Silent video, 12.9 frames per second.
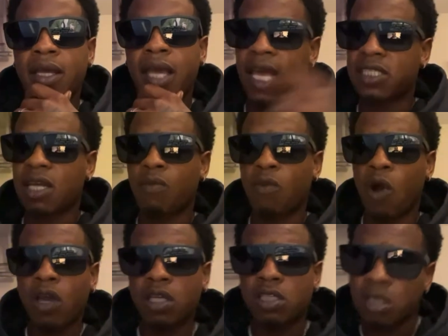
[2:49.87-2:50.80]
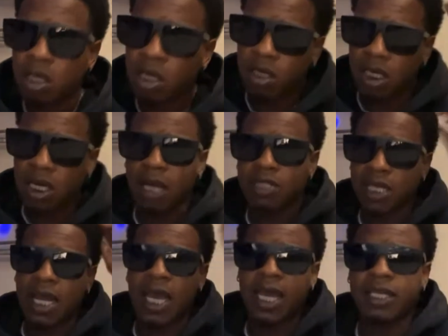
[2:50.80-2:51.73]
as I'm walking to her, you know what I'm
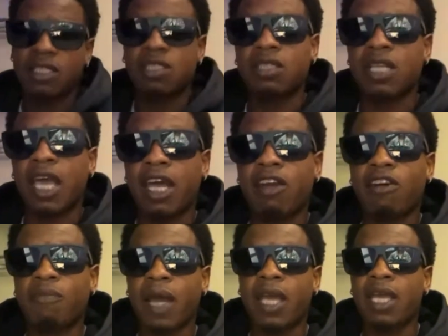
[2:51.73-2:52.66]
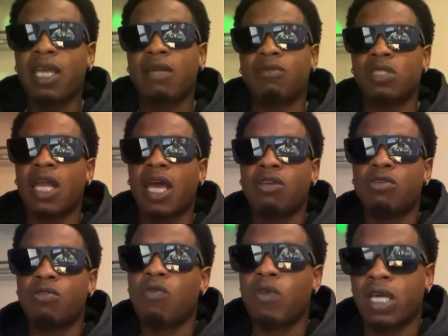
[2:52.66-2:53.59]
saying? I hadn't took the hat off my head and was like, you
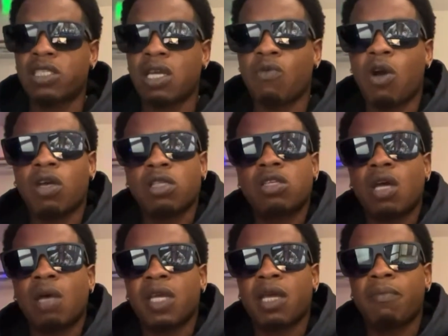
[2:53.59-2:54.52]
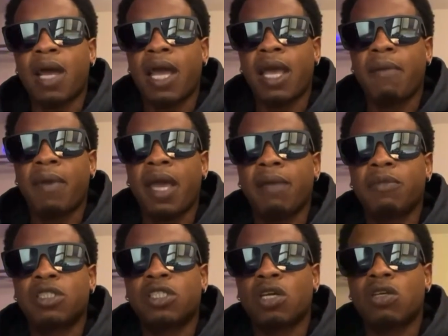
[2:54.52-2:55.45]
know, as I'm walking to her, I'm gonna get my hat back,
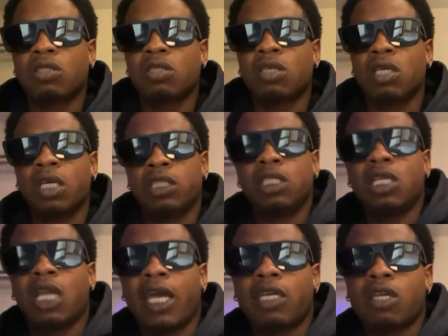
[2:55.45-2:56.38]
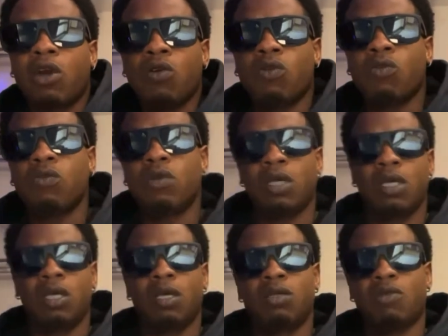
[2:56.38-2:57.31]
Miss Johnson. She like, no.
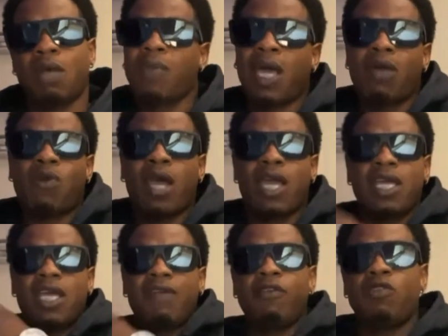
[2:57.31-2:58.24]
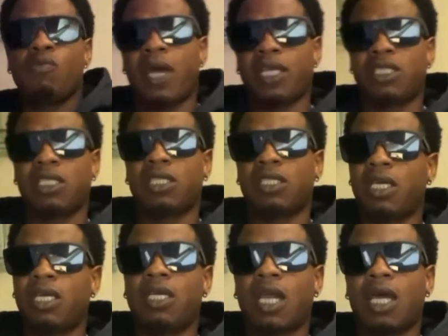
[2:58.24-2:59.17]
I'm like, well, I ain't giving you my shit
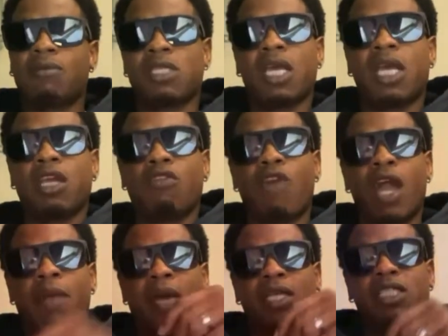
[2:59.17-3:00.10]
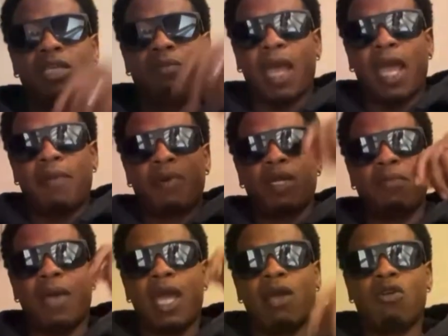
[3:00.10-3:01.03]
then, you know what I'm saying? And grab my shit back, put
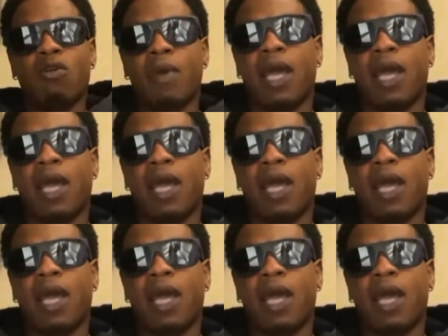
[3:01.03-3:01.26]
it back on